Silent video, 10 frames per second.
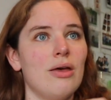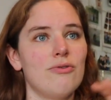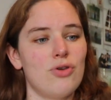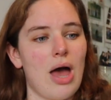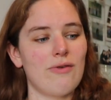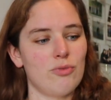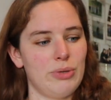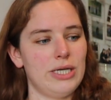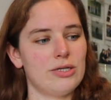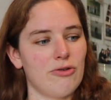If you have a
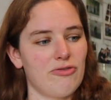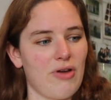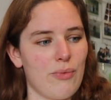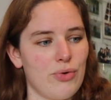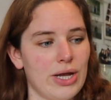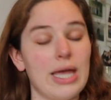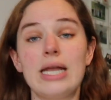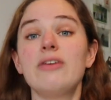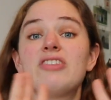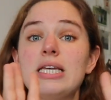piece of fabric,
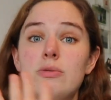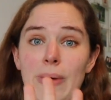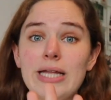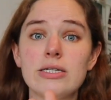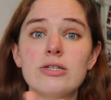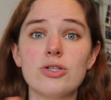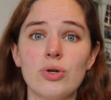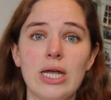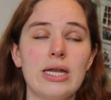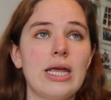and if there's patterns
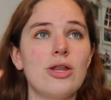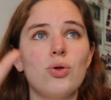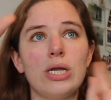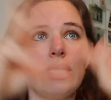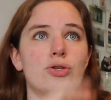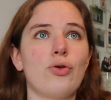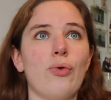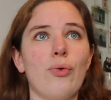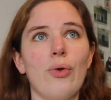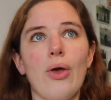on it and you need
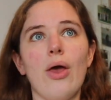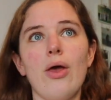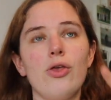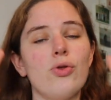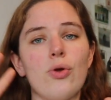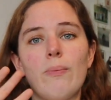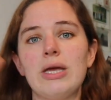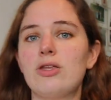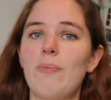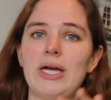to, you know,
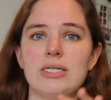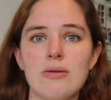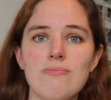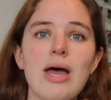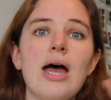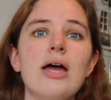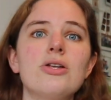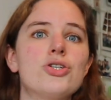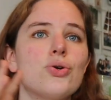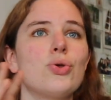make the pattern
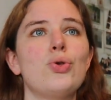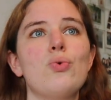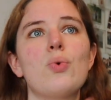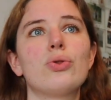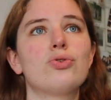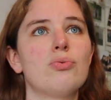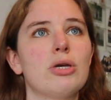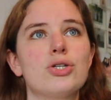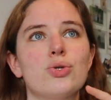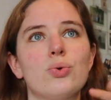match, or you want to
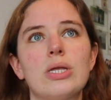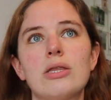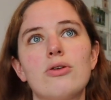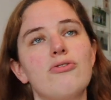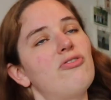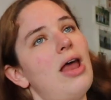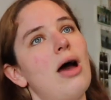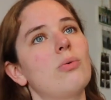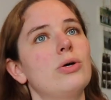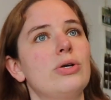make sure that the
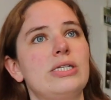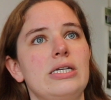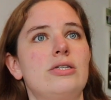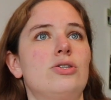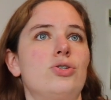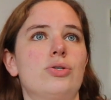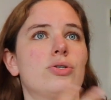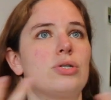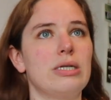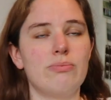flower sits
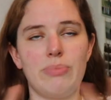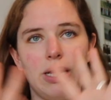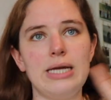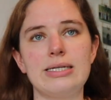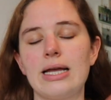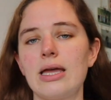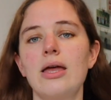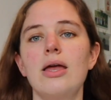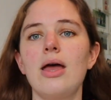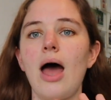just in place, like,
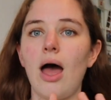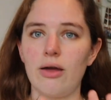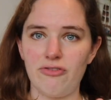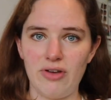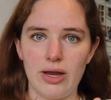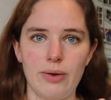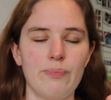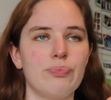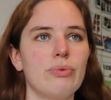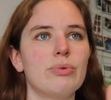fine.
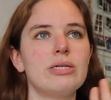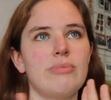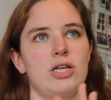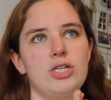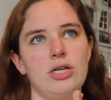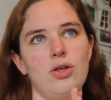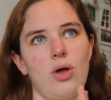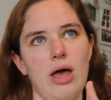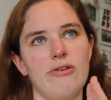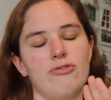But imagine you
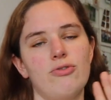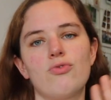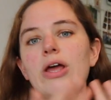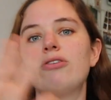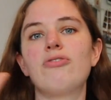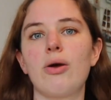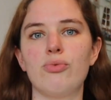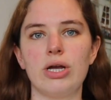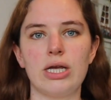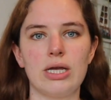have red
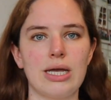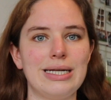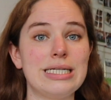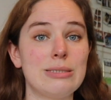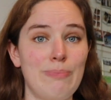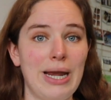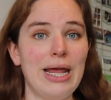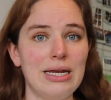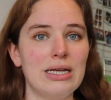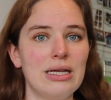fabric and it's
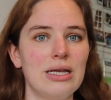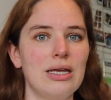plain.